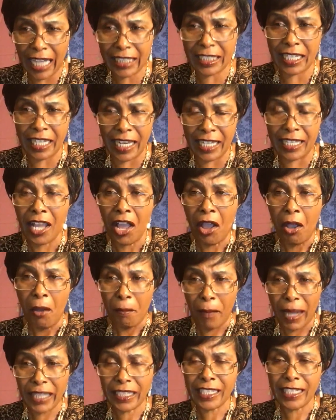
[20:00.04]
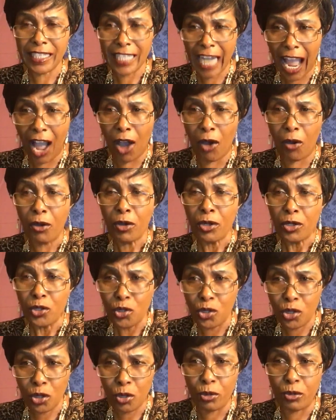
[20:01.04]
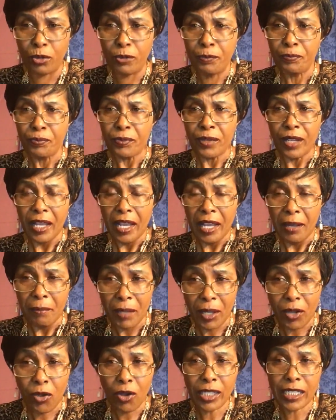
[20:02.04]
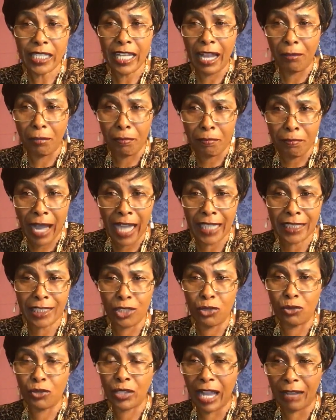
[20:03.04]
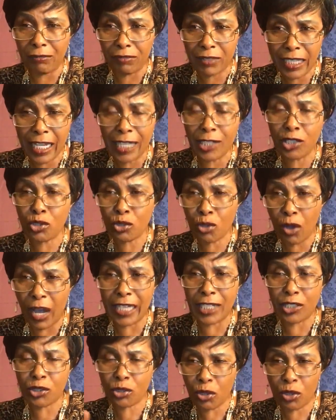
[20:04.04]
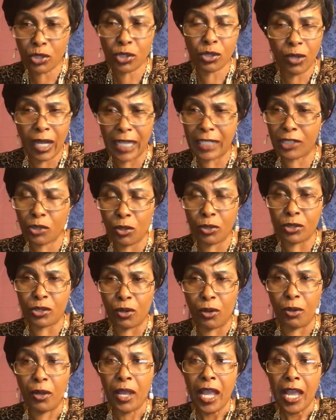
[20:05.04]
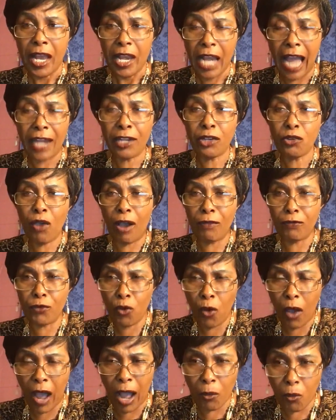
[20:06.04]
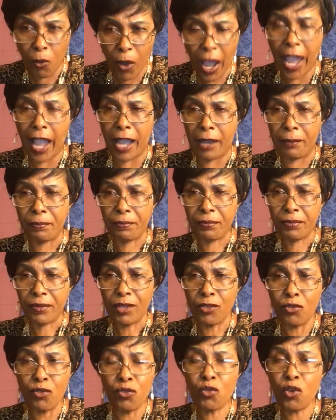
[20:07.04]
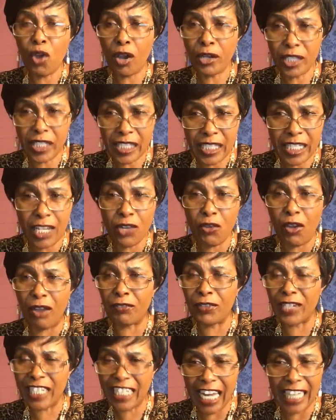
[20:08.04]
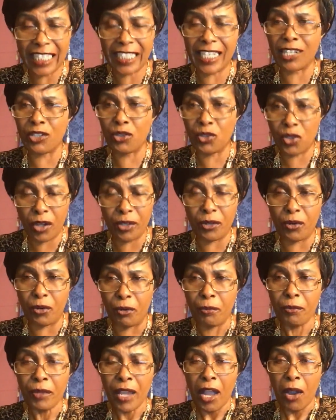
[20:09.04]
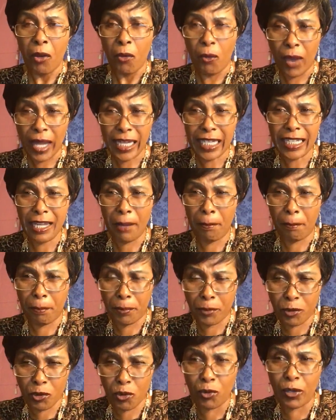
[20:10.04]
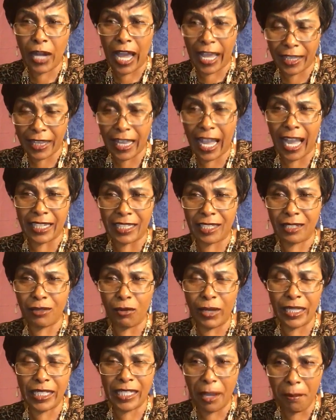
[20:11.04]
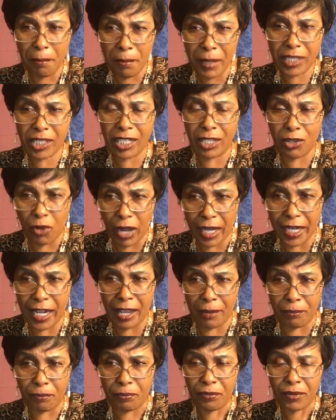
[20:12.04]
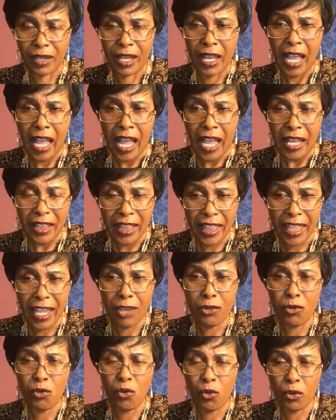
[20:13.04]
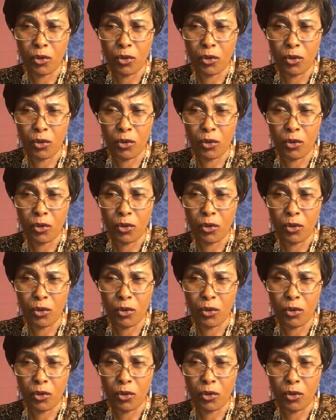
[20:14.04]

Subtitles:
accident. But now you, because they have marked you, they have said so and so, so and so, so, and you have no aware. You don't see, you have nothing, you don't know. When they do like that, when they mention your name, they